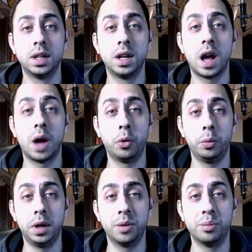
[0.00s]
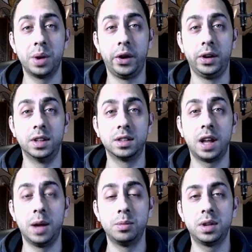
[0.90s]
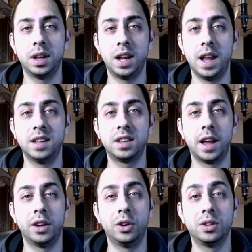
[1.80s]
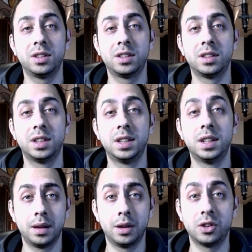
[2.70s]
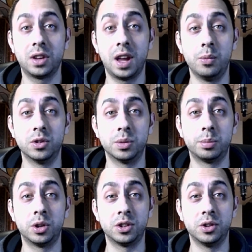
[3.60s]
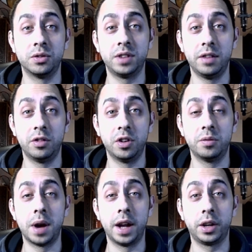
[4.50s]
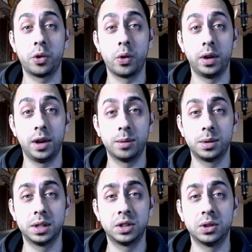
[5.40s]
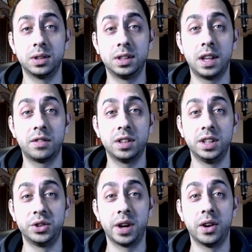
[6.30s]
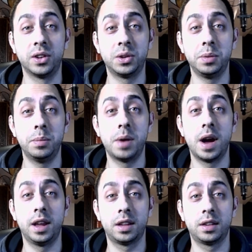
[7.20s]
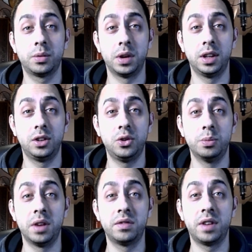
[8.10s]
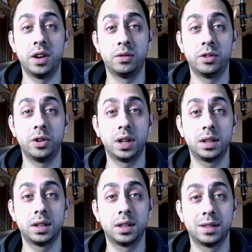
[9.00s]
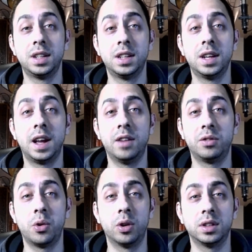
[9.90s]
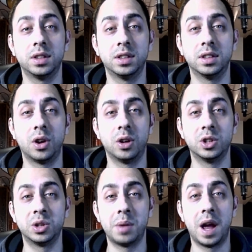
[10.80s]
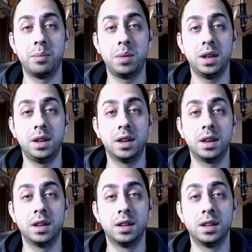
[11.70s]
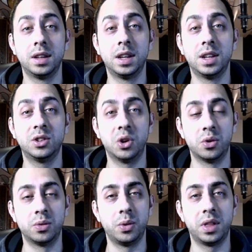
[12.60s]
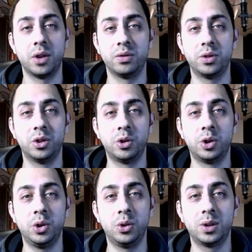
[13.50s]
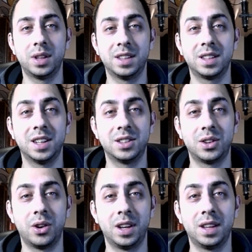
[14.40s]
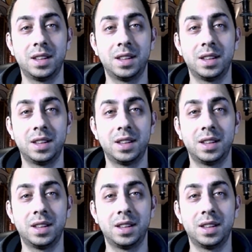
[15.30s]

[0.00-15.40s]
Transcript: I will be comparing this game to today's standards. This game was a personal favorite of mine growing up, so I'll definitely try not to be biased when I do my final verdict. And of course, this is all just my opinion. So, without further ado, let's get started.